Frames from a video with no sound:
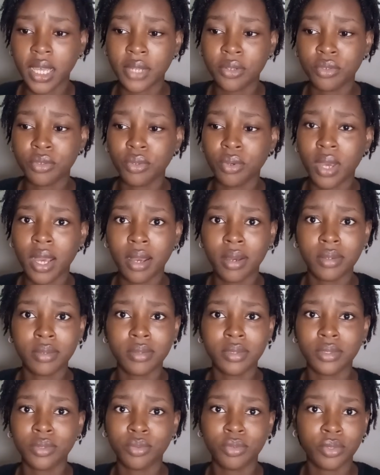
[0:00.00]
I don't know
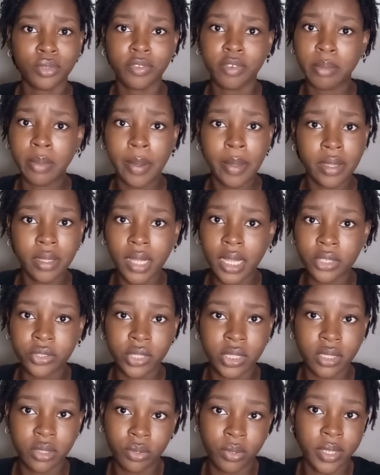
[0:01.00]
how you do for my
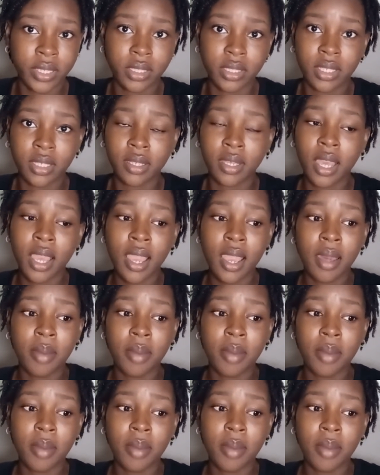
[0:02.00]
address or anything,